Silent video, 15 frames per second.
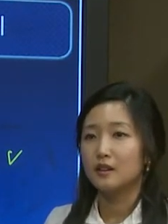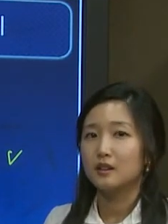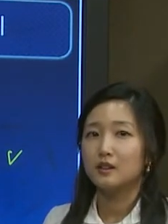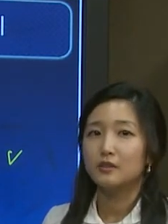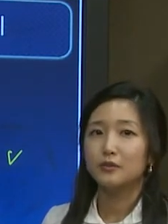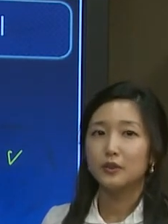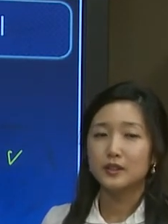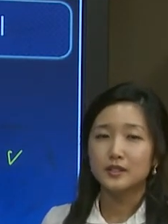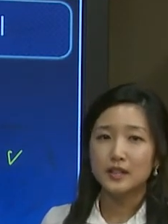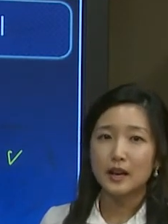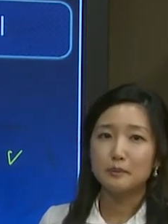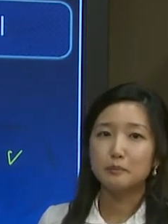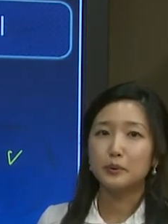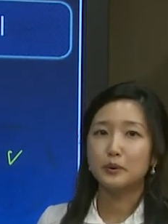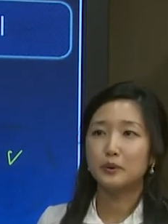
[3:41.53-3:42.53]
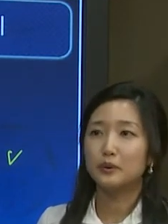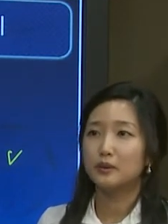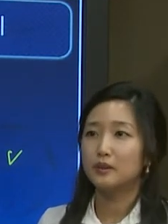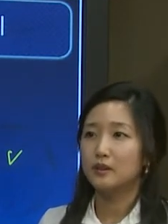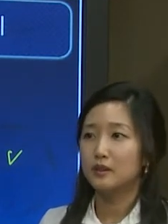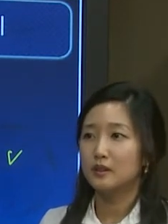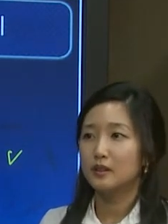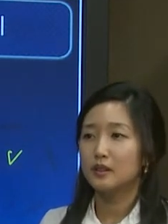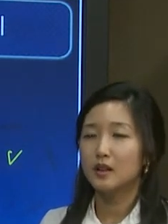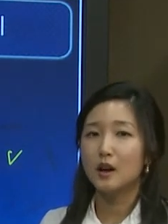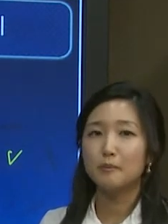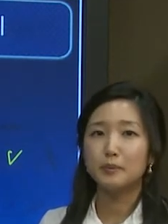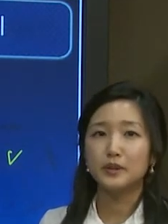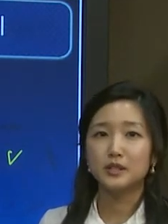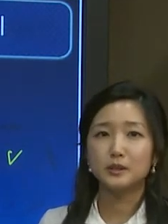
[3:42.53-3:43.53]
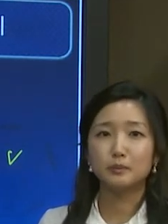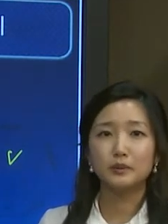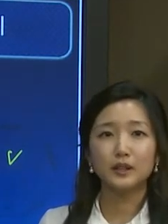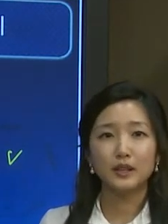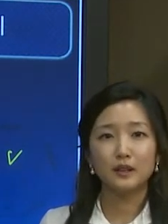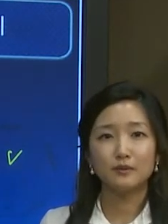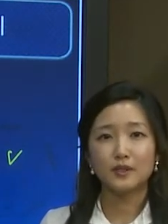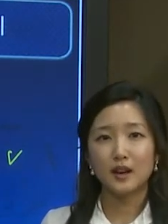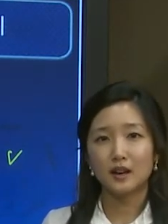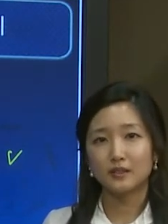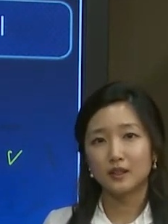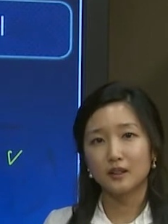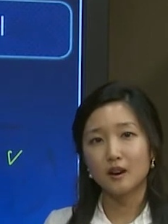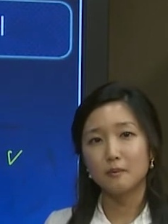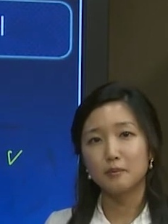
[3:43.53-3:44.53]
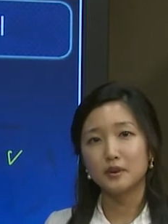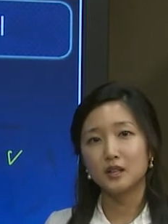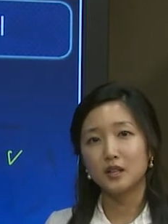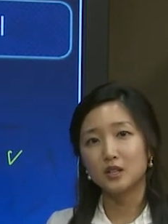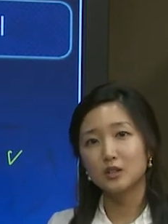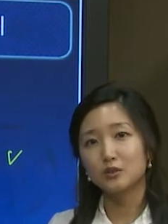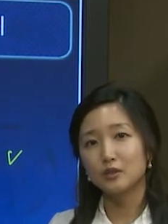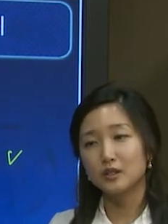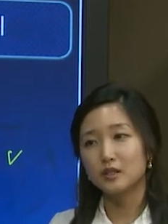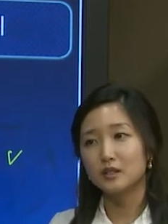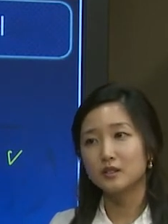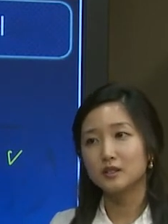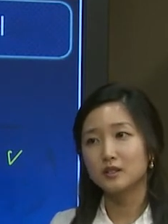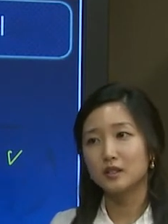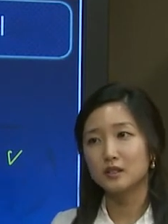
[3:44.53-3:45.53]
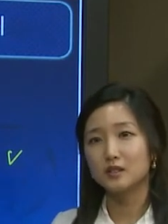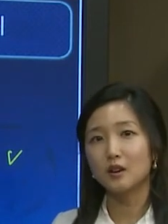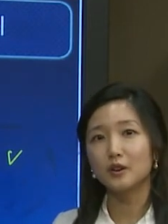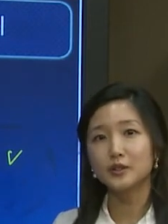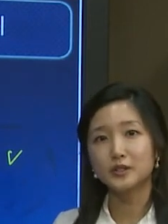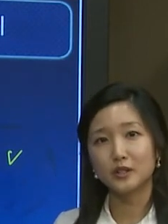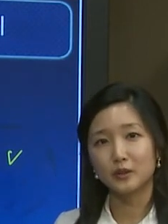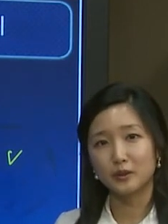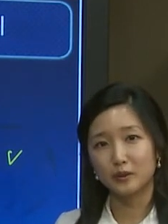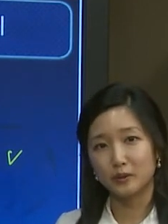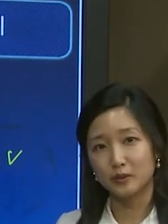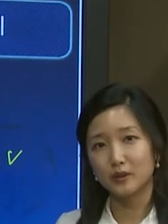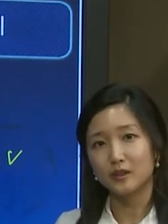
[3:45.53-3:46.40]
For example, companies believe that the company interest is also